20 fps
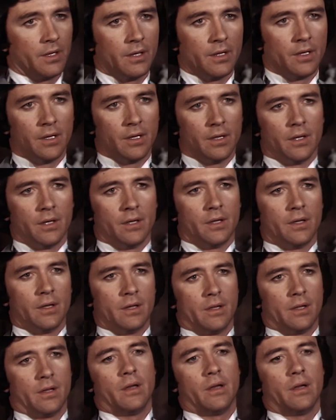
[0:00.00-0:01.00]
He tells
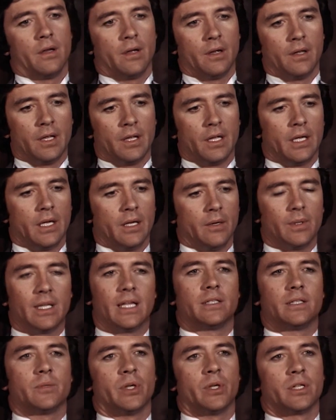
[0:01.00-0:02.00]
Jock and J R he wants out of
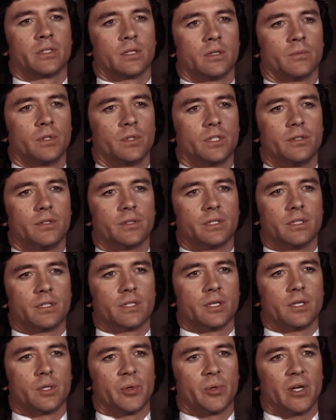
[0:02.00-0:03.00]
the oil business and
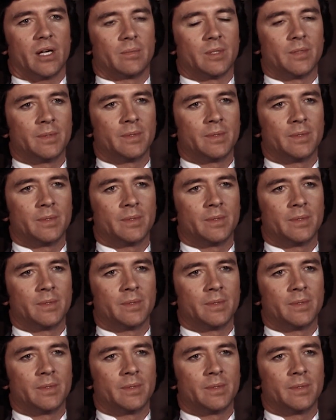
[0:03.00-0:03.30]
J R can have